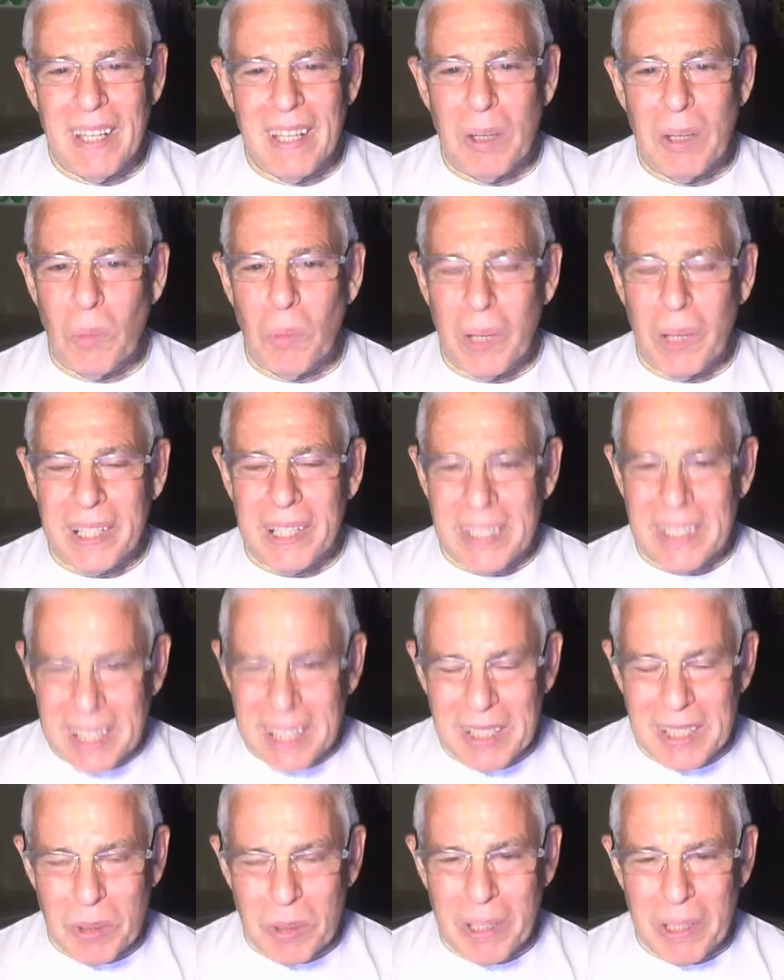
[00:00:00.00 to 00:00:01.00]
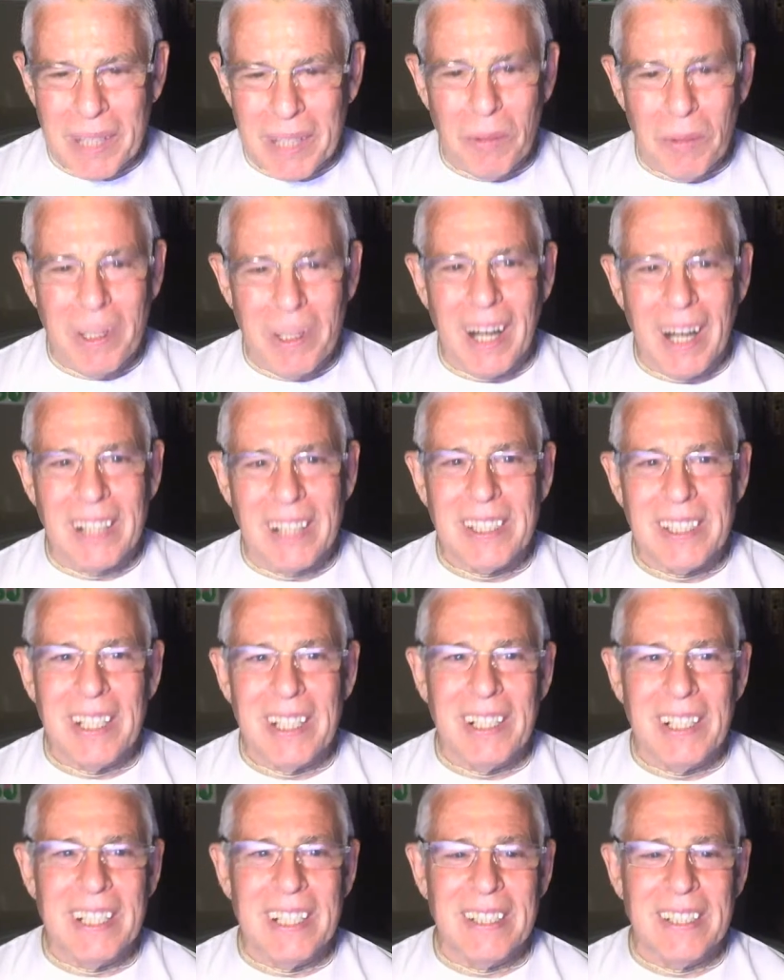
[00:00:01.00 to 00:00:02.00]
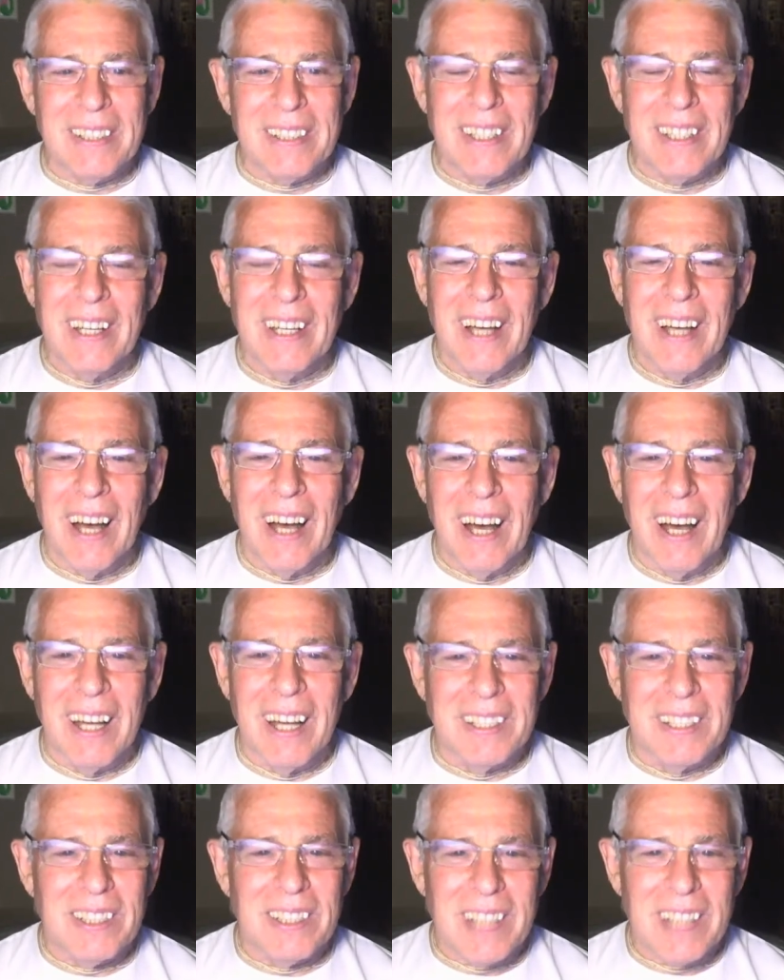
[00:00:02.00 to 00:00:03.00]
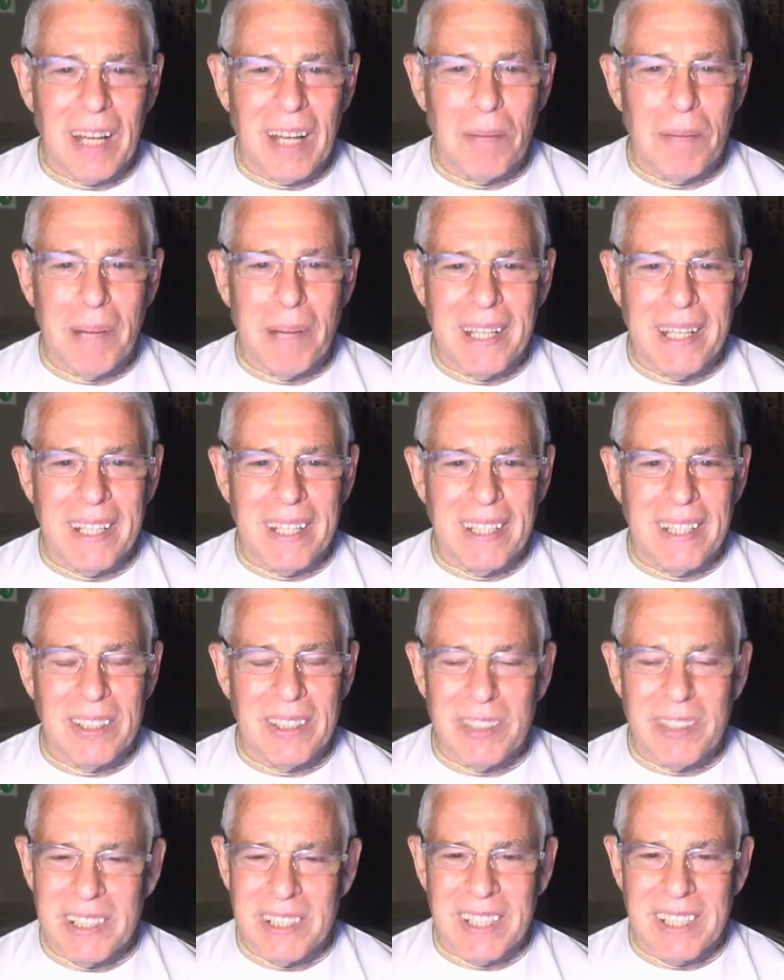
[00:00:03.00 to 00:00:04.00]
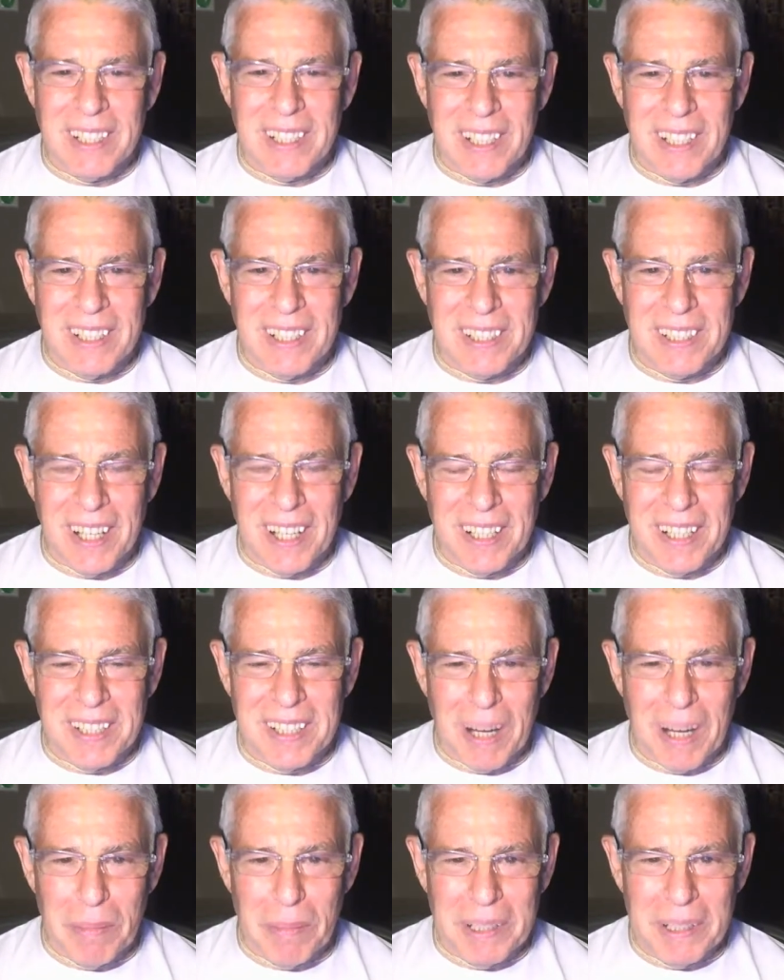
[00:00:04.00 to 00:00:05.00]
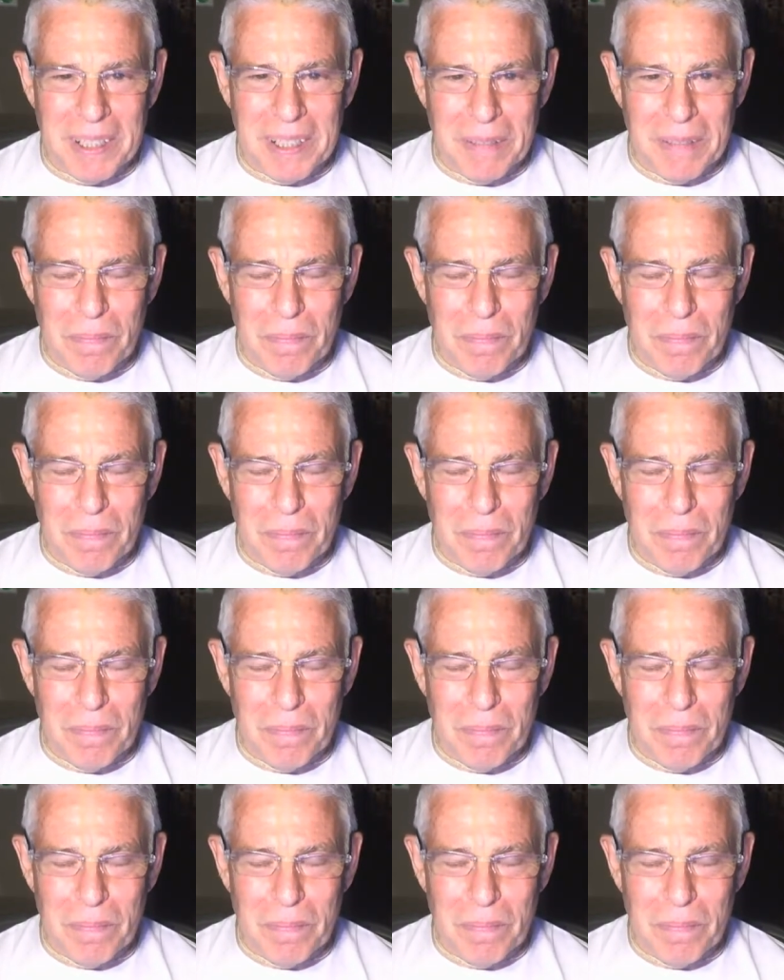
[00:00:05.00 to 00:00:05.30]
we're continuing with our series on celebrating Sri Caitanya Charitamrita.